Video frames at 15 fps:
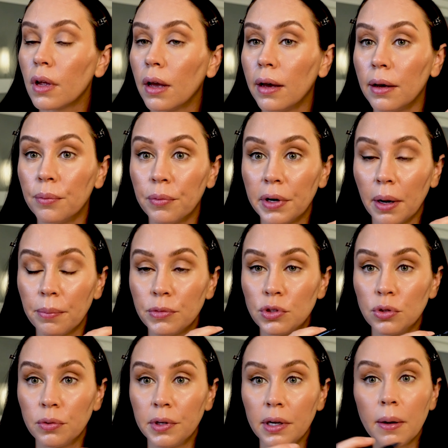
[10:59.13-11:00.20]
And when I'm
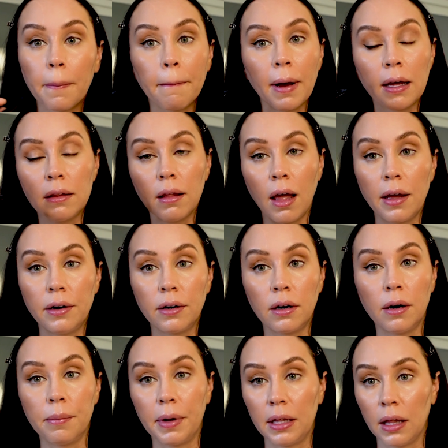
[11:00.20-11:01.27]
doing my liner and my